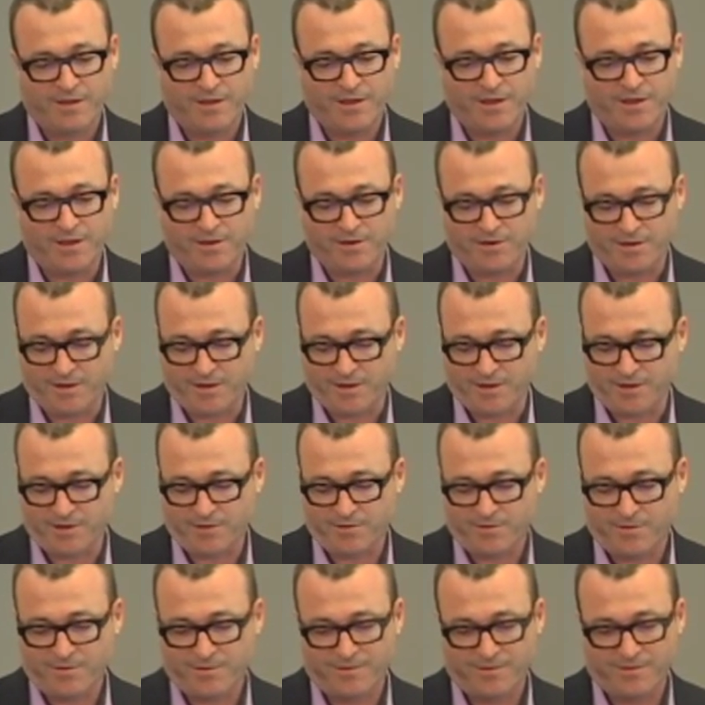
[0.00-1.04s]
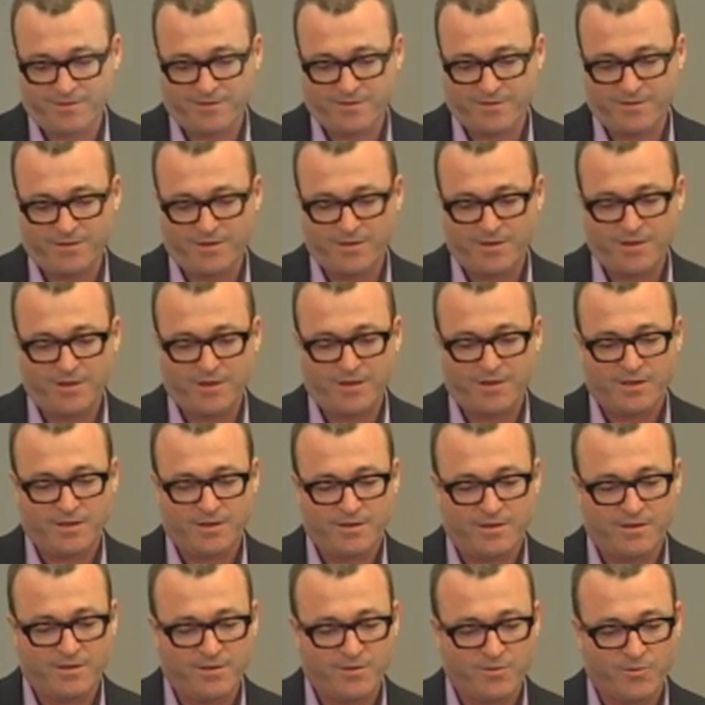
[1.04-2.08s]
in, uh,
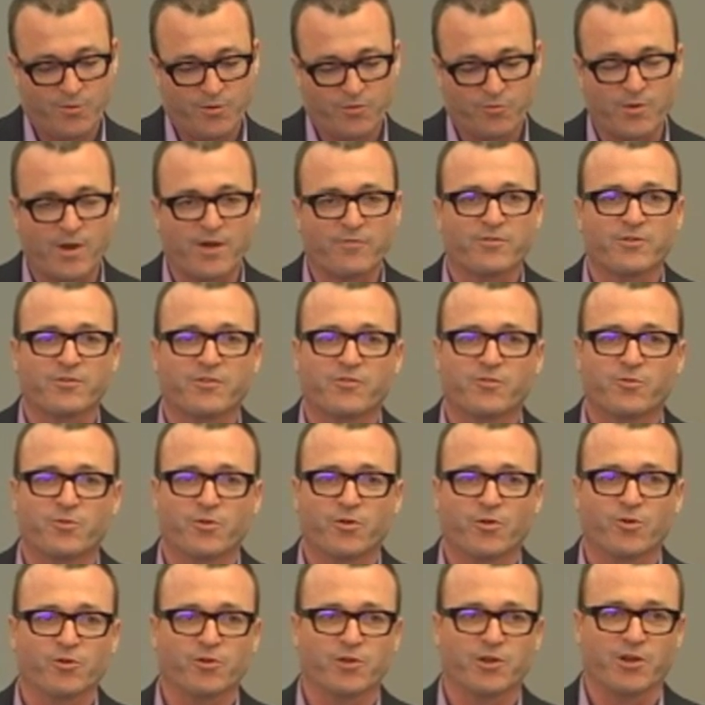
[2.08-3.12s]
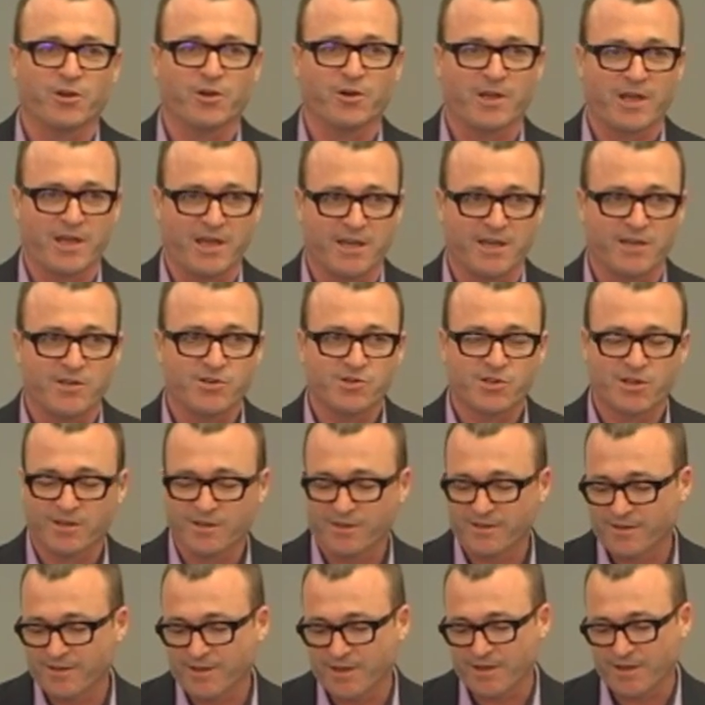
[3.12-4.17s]
with reference to an earlier age
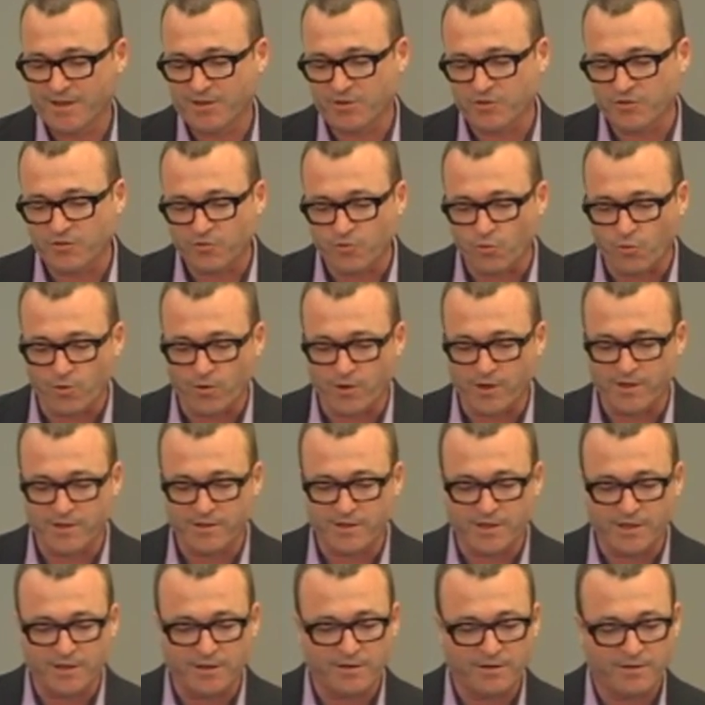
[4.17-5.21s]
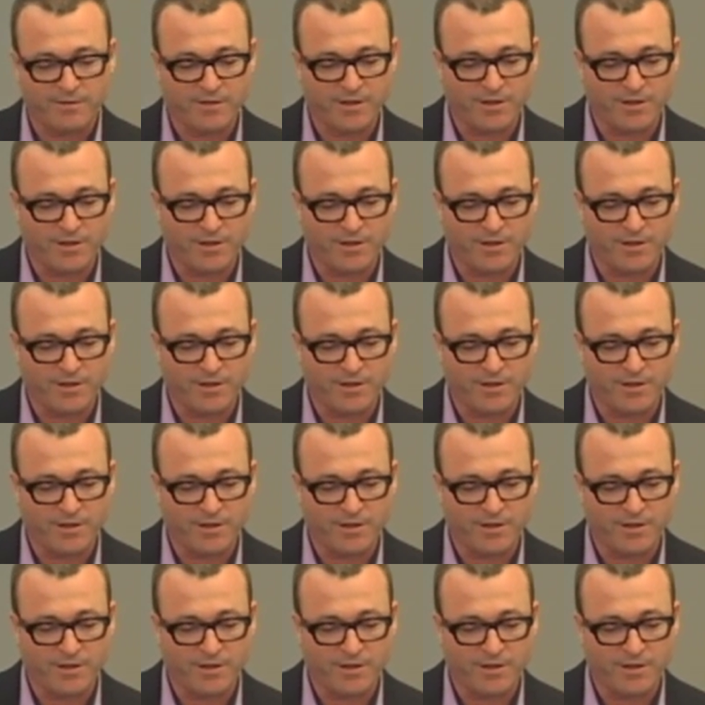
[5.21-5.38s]
and a story that,